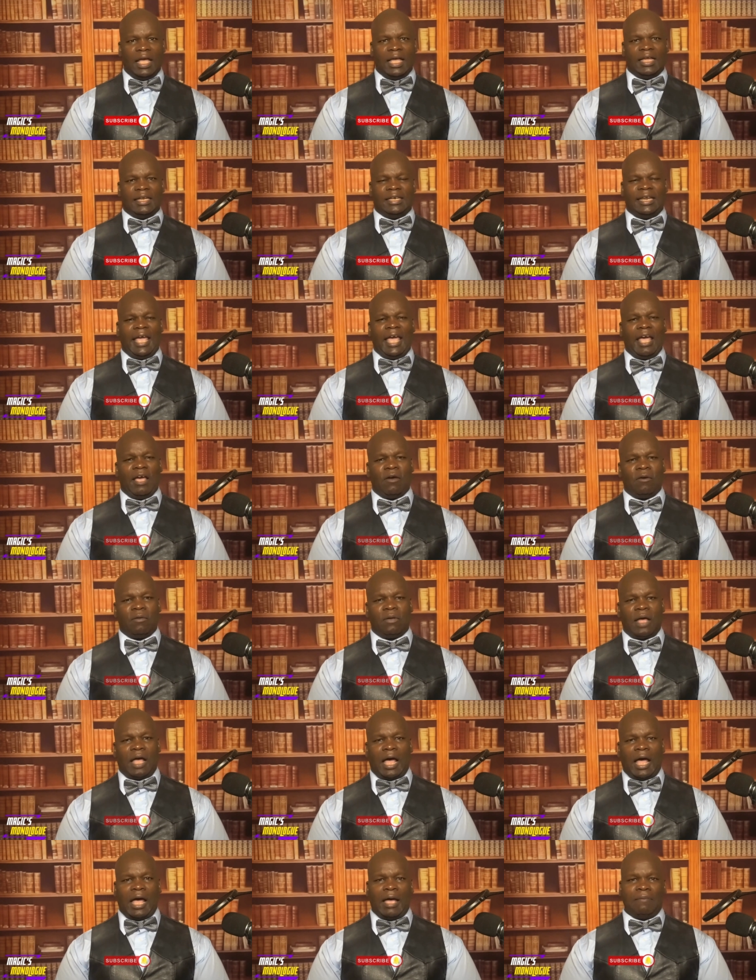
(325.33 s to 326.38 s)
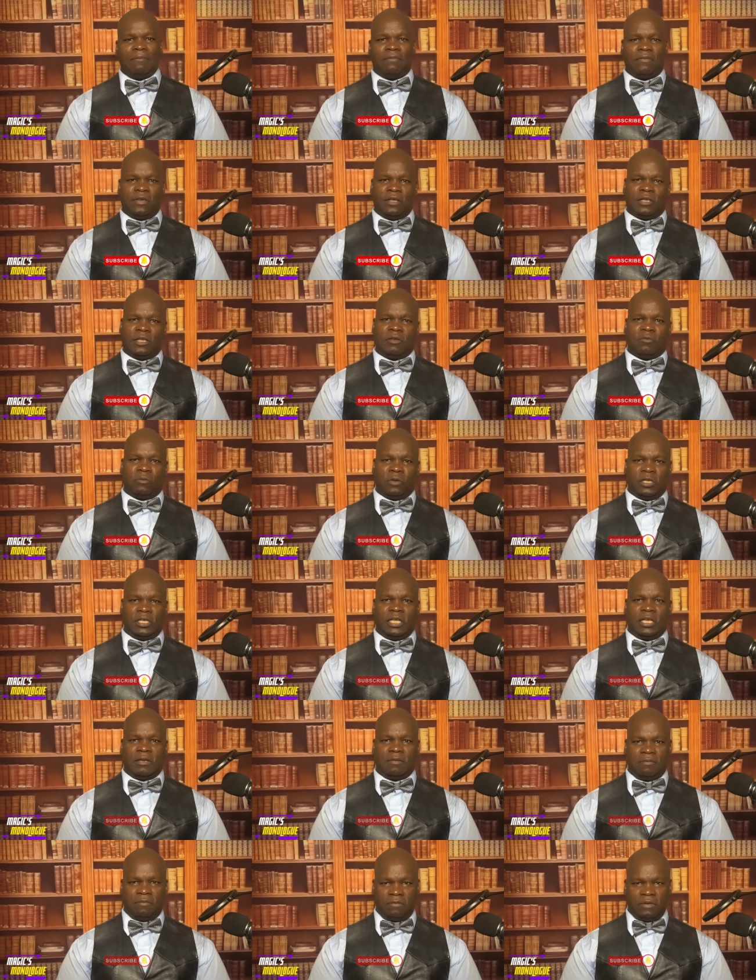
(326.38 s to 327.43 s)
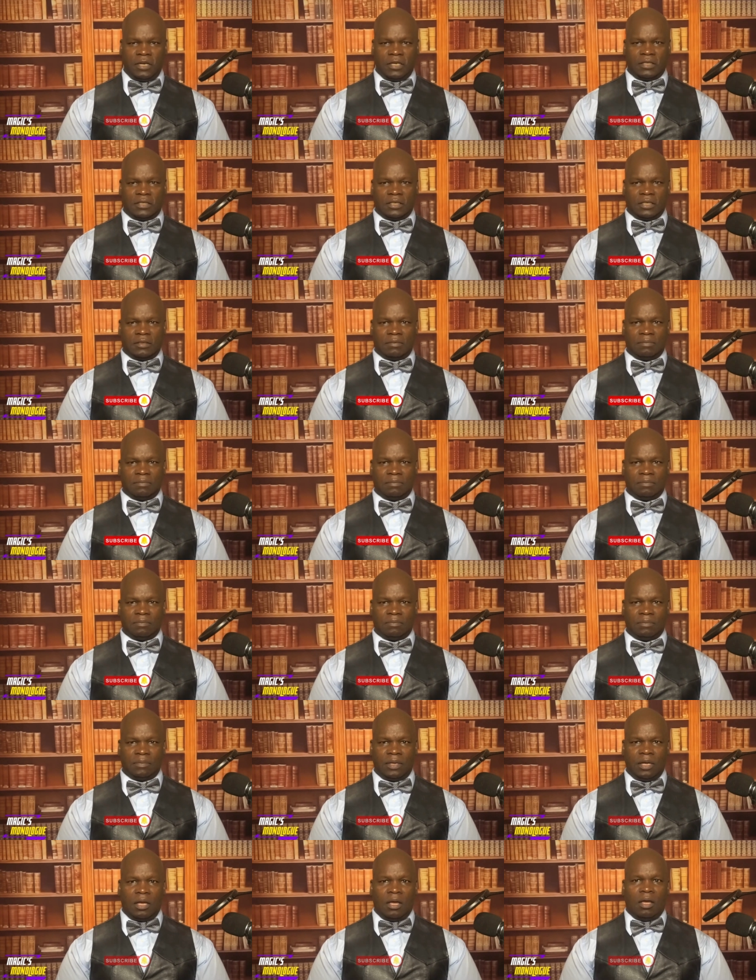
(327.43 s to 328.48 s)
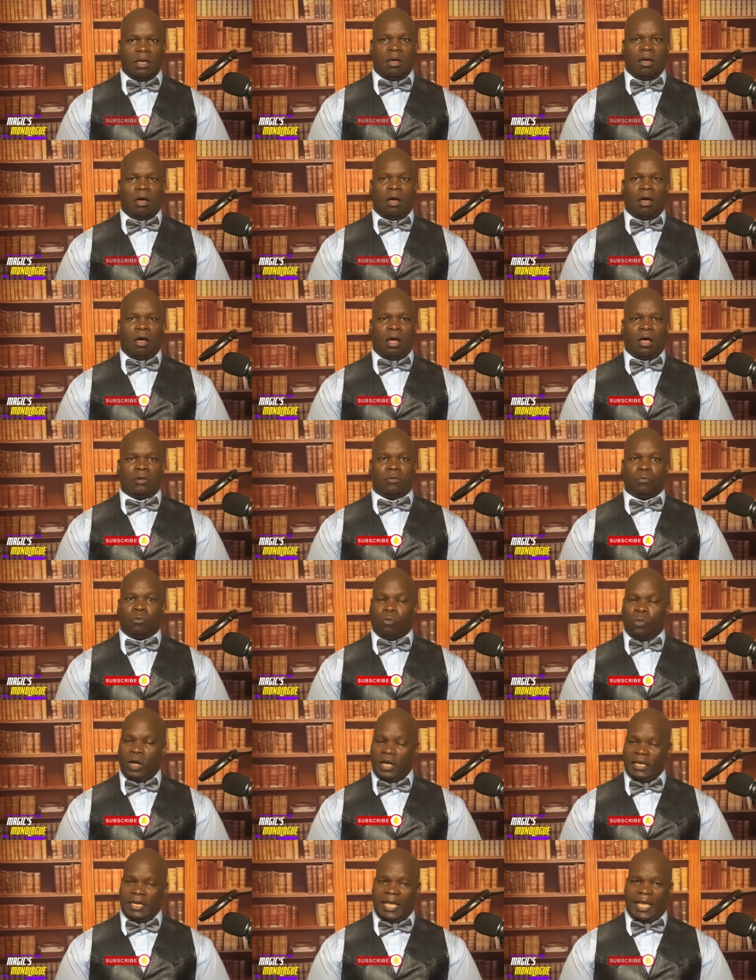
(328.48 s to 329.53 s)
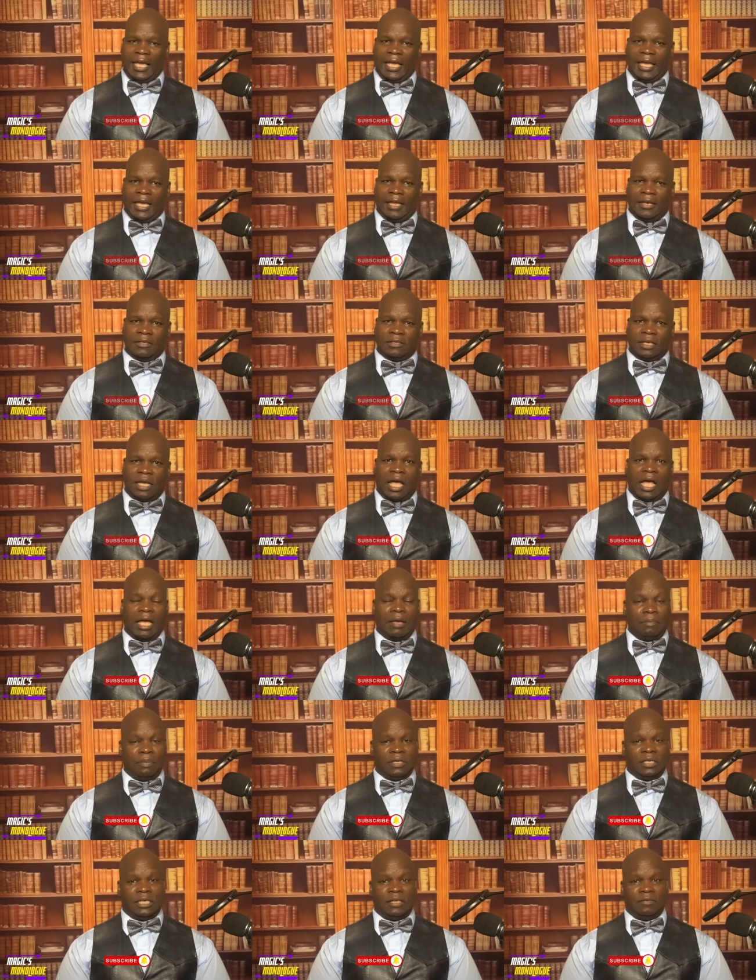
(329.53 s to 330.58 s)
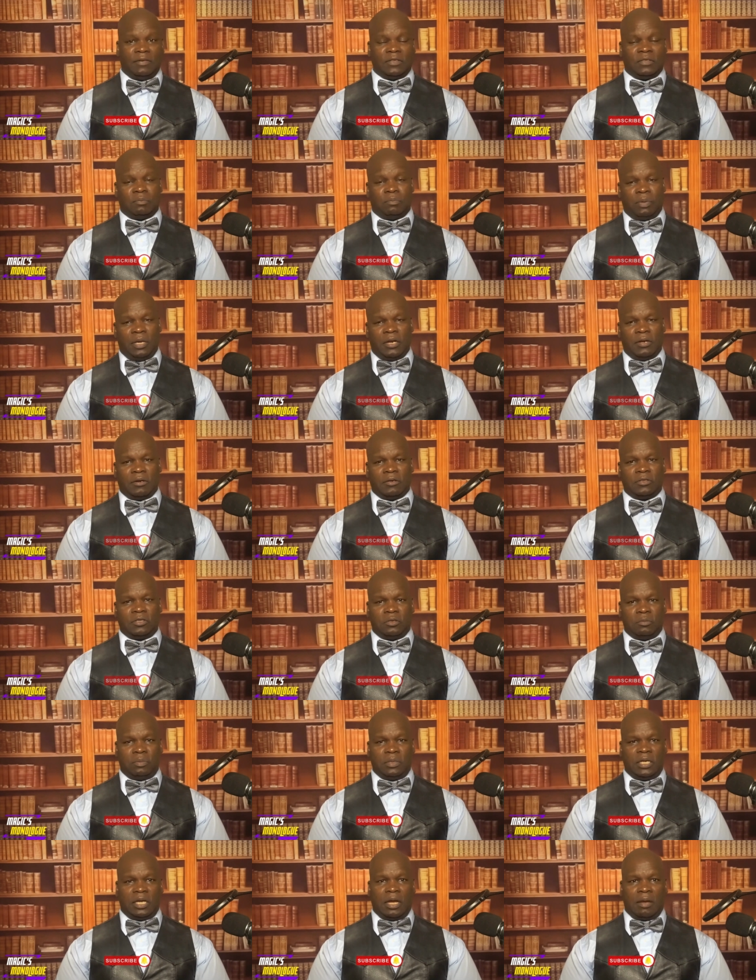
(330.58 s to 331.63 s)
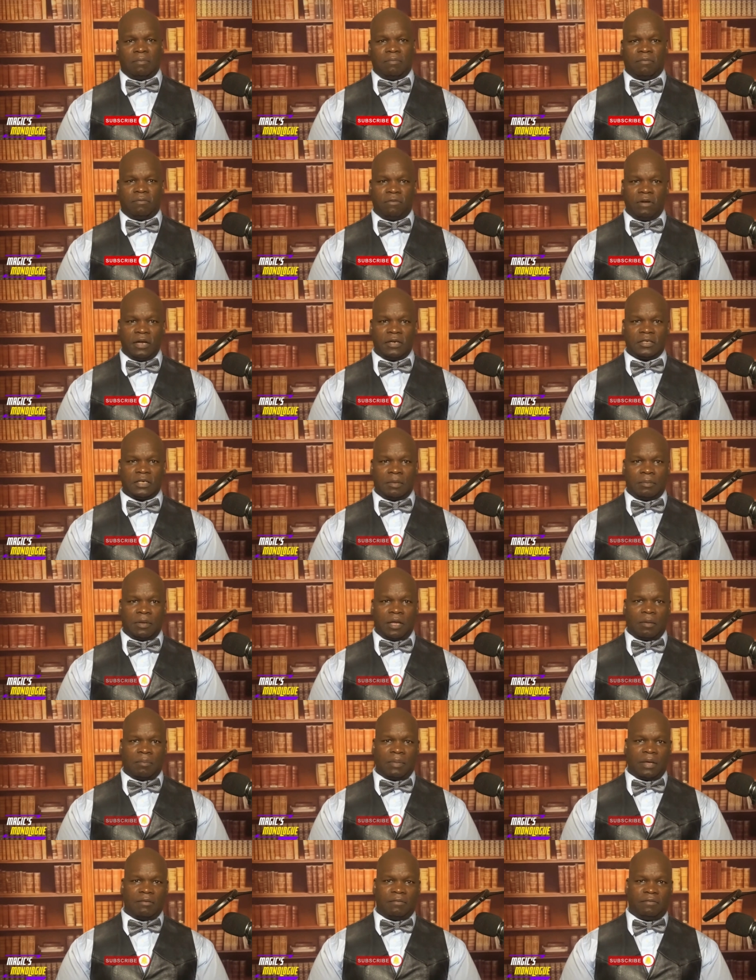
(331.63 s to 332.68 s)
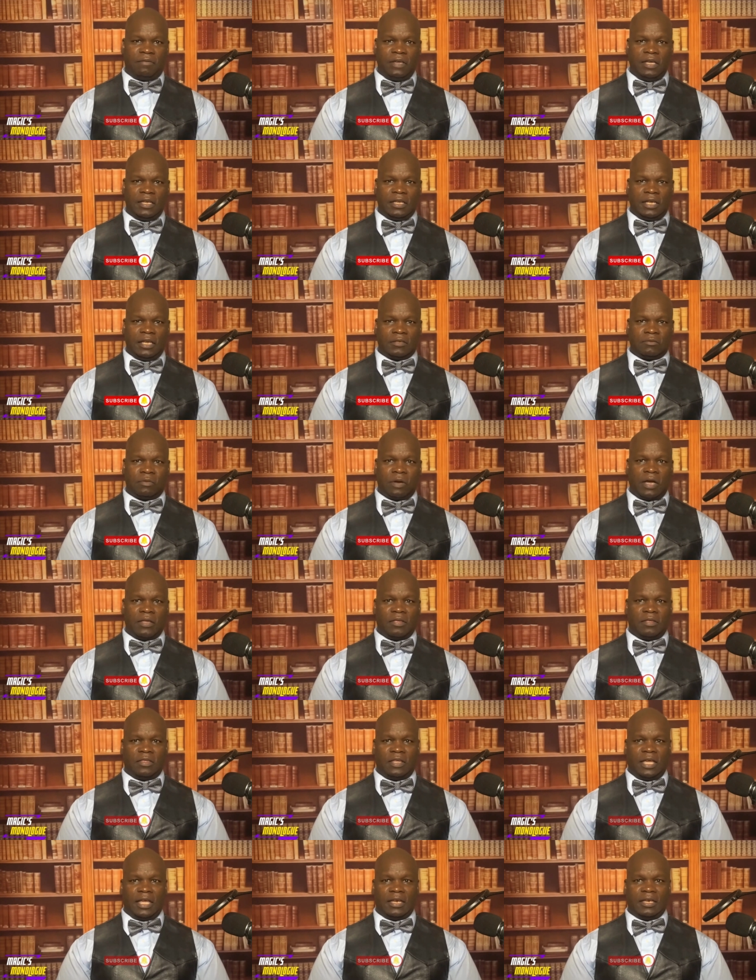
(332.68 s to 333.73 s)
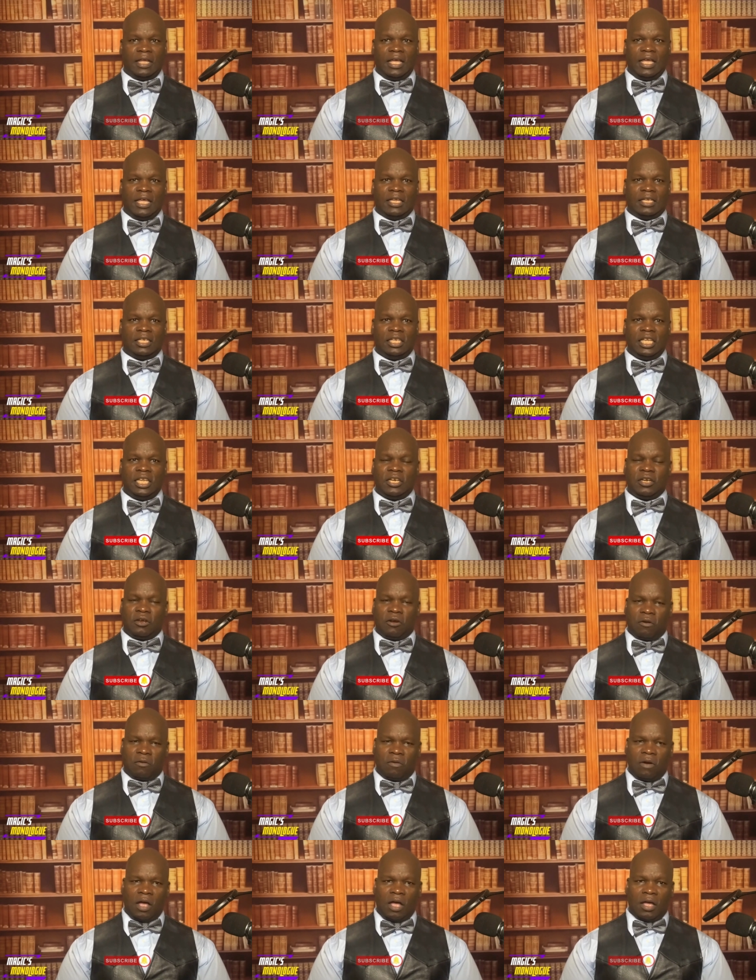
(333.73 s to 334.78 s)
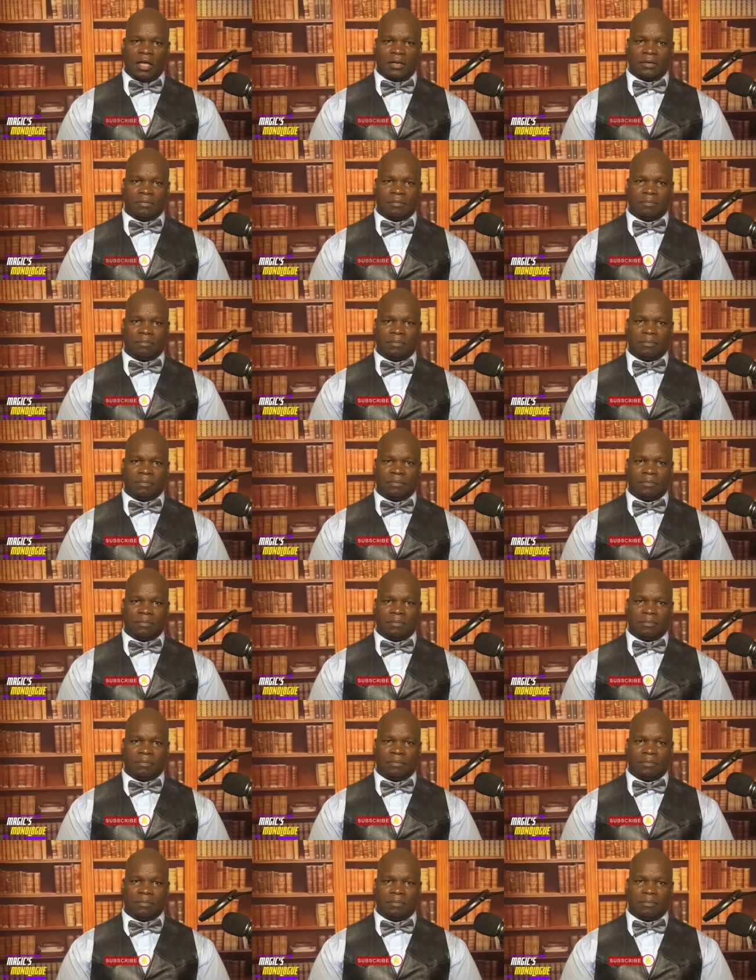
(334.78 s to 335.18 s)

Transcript: Now, I'm feeling really conflicted. On one hand, I believe it's better to be upfront about my feelings rather than leading her on.